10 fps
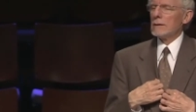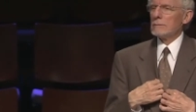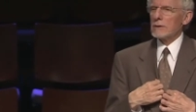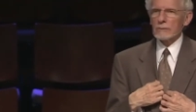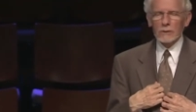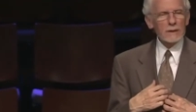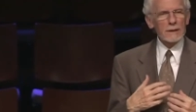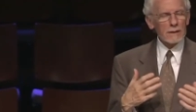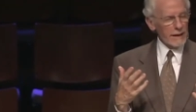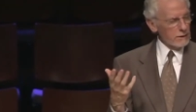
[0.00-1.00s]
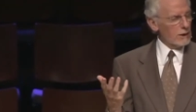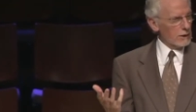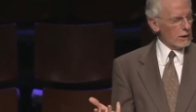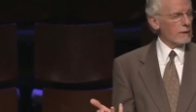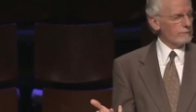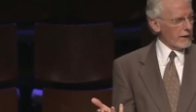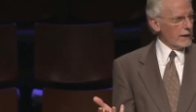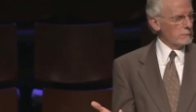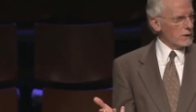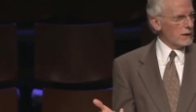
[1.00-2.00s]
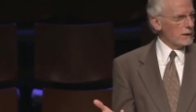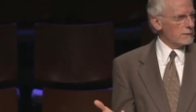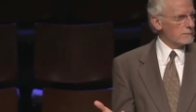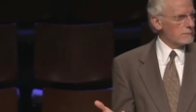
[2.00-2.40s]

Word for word: But if we're neglecting our family,